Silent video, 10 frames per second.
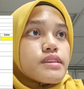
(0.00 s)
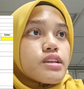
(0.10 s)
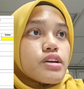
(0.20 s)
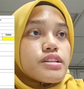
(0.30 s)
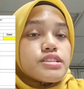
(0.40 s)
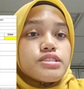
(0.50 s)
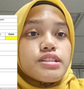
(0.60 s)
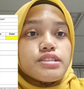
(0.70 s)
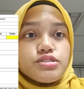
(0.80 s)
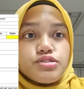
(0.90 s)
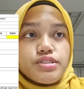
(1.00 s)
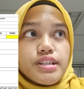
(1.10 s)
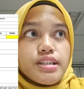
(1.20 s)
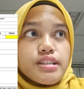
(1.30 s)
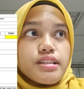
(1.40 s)
The condition is
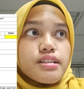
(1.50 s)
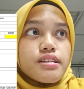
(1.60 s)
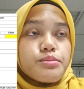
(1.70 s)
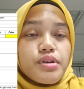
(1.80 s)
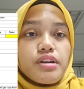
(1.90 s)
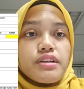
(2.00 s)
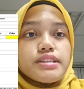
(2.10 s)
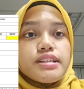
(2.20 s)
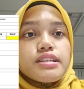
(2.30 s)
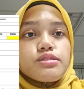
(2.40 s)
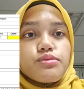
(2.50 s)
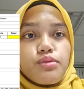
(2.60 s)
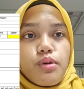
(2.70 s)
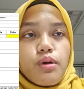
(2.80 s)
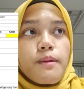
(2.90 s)
3, the priority is
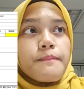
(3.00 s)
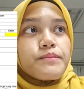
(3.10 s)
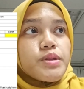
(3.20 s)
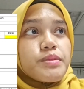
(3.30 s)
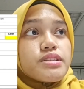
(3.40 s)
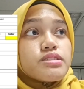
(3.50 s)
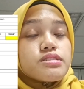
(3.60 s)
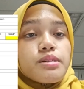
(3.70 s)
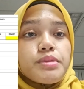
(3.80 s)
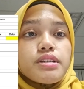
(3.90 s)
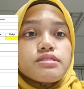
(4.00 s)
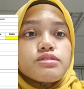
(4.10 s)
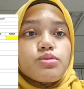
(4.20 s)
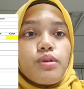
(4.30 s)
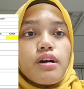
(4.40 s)
4, the matrix number is
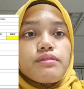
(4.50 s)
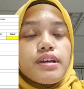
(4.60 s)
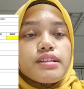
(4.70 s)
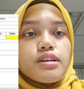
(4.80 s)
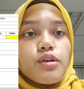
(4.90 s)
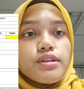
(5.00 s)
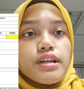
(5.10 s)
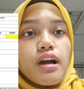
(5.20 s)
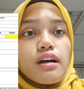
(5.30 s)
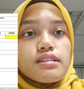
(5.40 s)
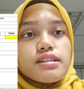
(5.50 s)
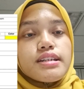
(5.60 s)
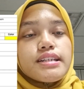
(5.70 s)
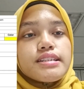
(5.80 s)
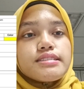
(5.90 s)
12 and the coding color
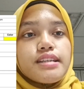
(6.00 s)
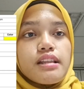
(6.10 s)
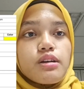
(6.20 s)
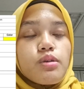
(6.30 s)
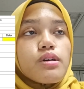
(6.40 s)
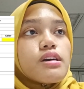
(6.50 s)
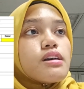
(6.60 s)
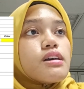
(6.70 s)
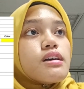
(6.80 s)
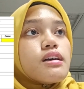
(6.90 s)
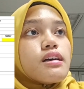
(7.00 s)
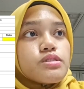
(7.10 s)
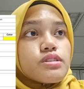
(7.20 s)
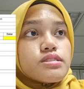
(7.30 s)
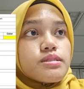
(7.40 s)
is yellow.
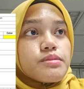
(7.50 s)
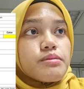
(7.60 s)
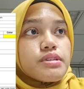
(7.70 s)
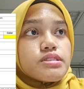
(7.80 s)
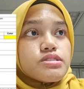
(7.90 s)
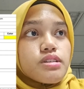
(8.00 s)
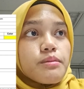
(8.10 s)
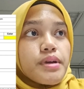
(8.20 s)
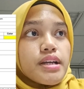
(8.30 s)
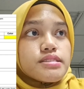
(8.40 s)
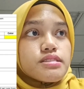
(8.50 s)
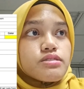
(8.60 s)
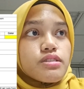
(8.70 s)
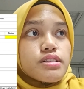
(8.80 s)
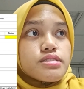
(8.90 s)
So the symptom is sharp edges
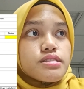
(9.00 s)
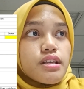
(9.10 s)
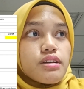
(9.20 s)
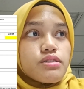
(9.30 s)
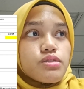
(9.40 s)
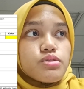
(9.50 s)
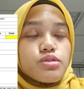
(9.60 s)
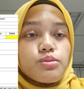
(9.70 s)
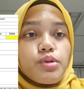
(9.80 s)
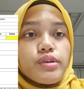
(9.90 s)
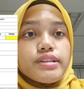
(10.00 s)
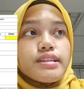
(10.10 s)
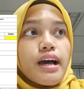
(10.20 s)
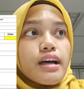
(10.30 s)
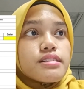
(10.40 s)
on the stair due to broken
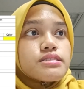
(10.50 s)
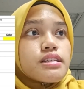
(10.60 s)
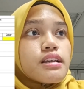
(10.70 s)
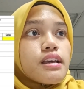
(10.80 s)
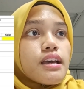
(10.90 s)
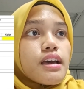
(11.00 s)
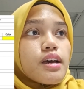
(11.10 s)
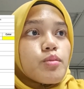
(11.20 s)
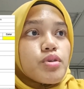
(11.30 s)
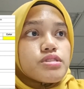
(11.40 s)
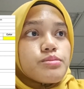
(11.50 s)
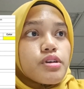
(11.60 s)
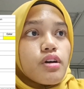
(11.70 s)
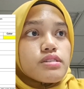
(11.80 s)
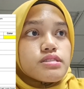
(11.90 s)
tiles, and possible
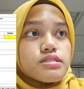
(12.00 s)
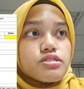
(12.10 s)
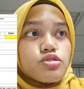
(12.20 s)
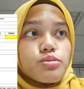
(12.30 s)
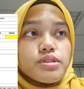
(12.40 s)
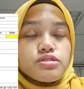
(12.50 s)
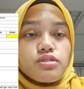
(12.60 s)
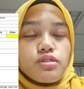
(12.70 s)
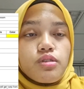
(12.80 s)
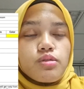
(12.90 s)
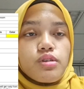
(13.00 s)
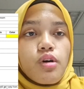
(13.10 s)
causes is too much load